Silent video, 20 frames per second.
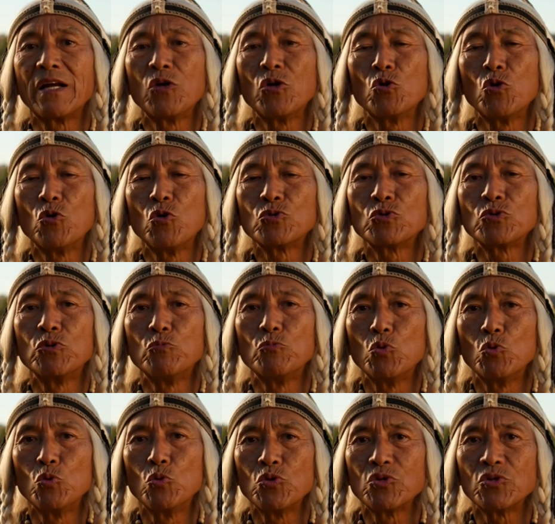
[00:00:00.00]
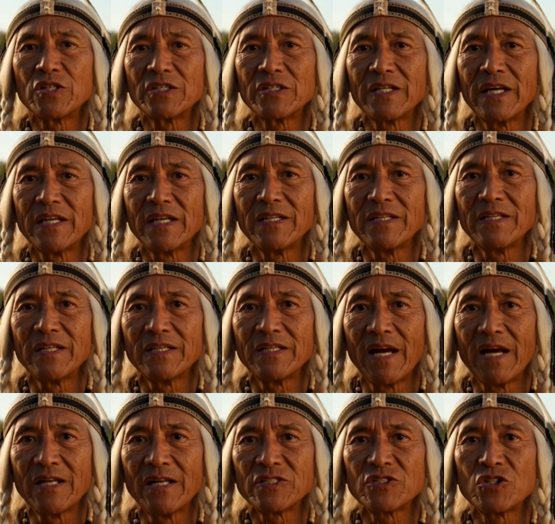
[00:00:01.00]
loads from computers and LED
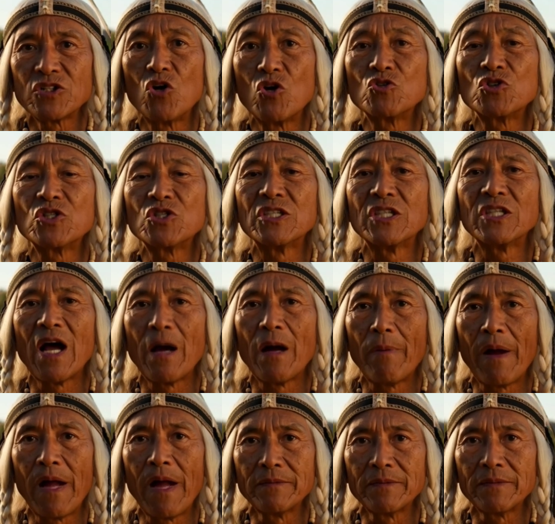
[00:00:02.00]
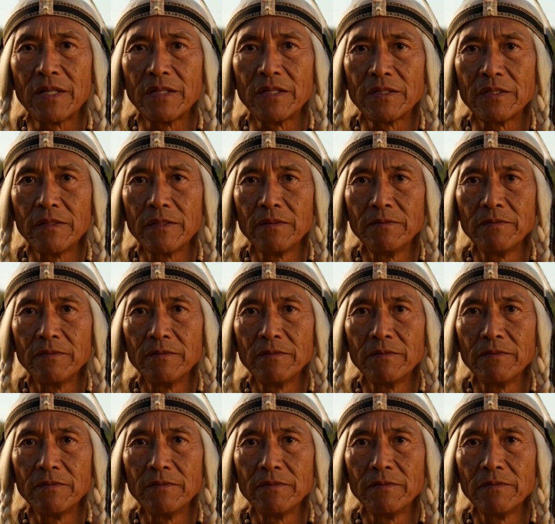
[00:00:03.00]
lights cause hidden time anomalies.